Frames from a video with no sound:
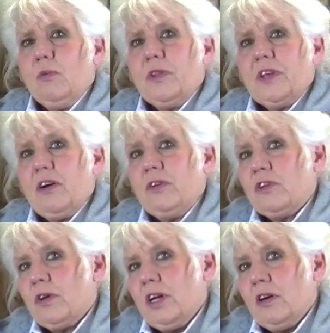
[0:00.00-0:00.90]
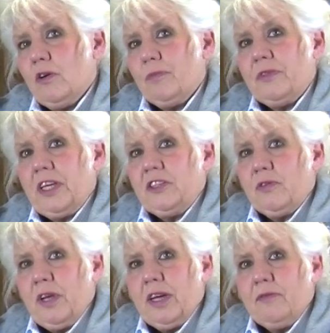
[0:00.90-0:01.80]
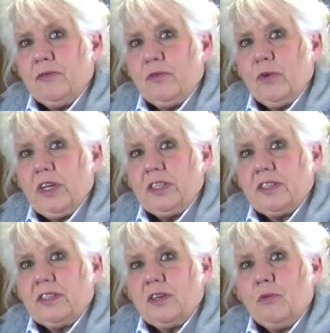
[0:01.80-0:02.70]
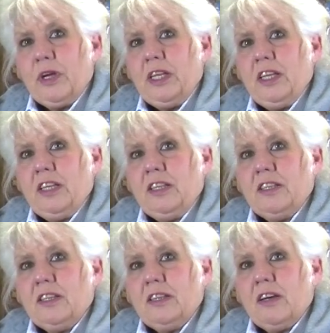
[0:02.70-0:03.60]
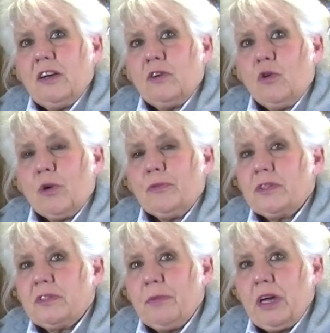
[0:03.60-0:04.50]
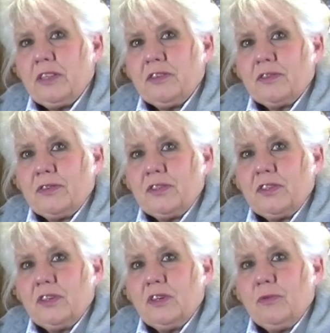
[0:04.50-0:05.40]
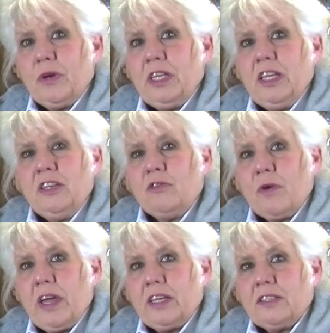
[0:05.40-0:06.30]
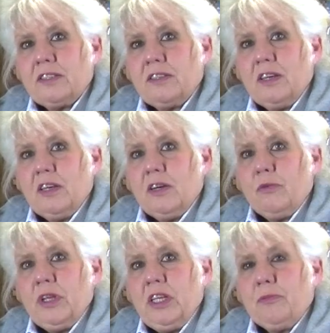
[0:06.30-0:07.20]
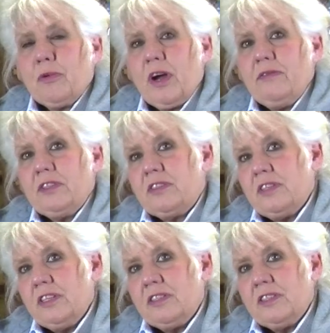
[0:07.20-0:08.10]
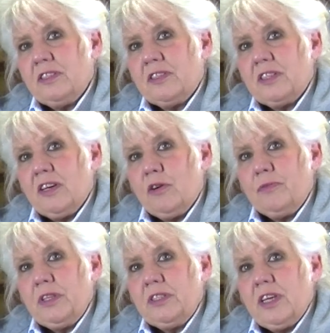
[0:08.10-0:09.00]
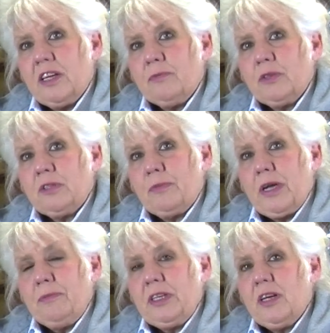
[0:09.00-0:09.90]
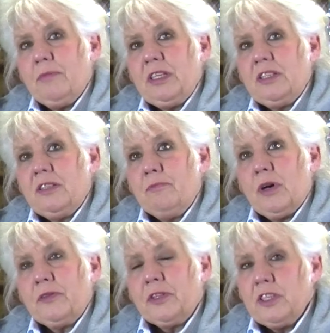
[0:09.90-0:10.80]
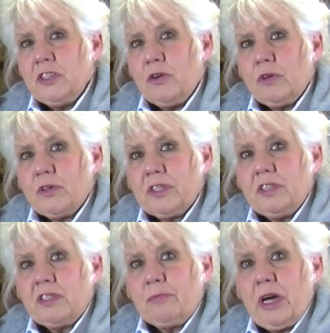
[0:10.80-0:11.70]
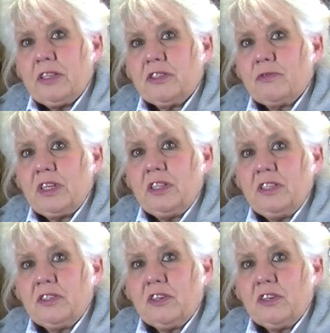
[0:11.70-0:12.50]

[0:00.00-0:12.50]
Without your help, they don't have a voice. We need corporate sponsors, we need grants, we need private citizens to help these animals by becoming monthly donors and sponsoring these